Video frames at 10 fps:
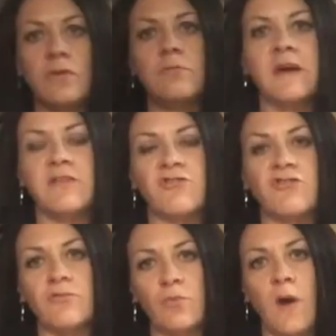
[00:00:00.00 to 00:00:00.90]
too
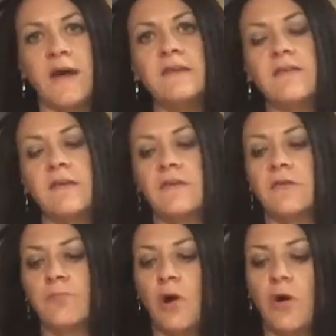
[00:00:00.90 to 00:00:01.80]
much weight in
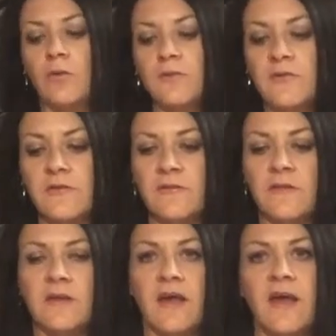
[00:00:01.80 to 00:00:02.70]
the poles and
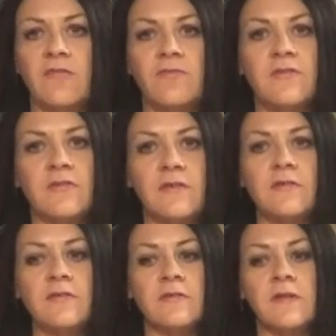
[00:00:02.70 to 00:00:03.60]
the
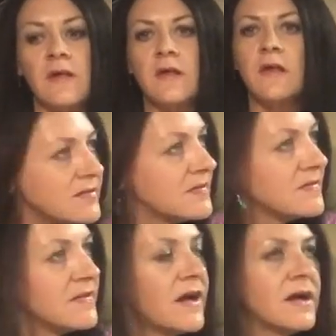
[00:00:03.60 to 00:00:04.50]
canvases.
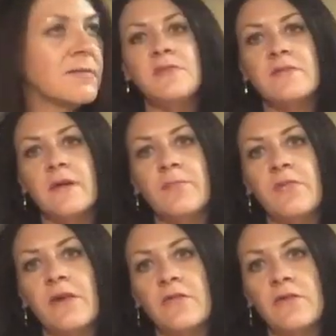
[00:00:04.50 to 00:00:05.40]
It's
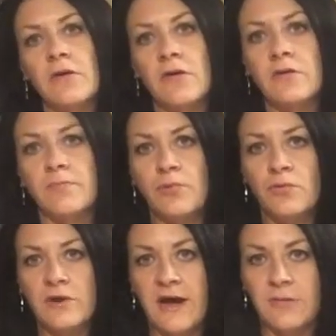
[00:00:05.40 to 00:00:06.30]
something that I can
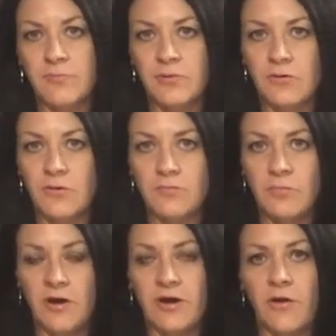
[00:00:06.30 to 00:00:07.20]
put up on
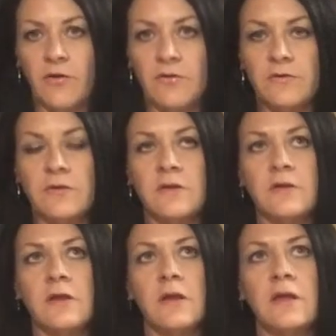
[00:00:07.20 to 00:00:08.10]
my own
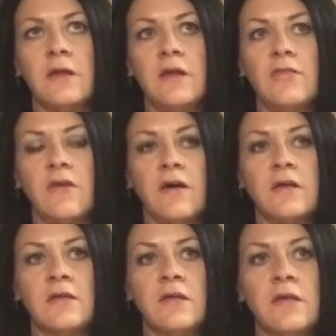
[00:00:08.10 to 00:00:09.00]
either.
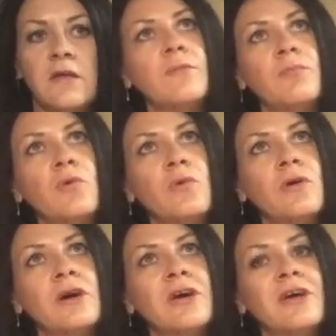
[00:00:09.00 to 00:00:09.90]
I
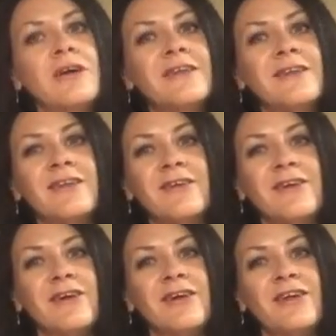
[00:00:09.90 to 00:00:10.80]
bought
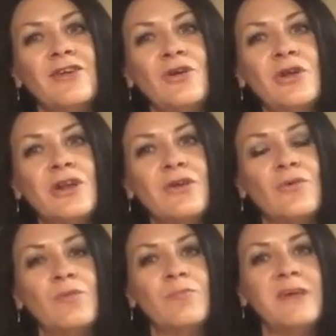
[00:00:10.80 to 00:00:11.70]
a new
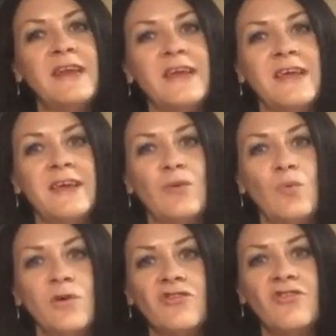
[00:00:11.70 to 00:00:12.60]
little mini
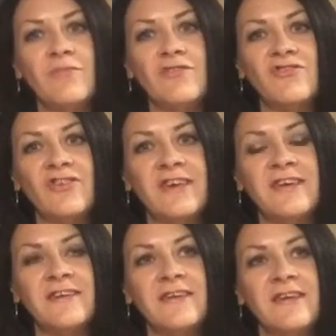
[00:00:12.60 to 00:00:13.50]
washing machine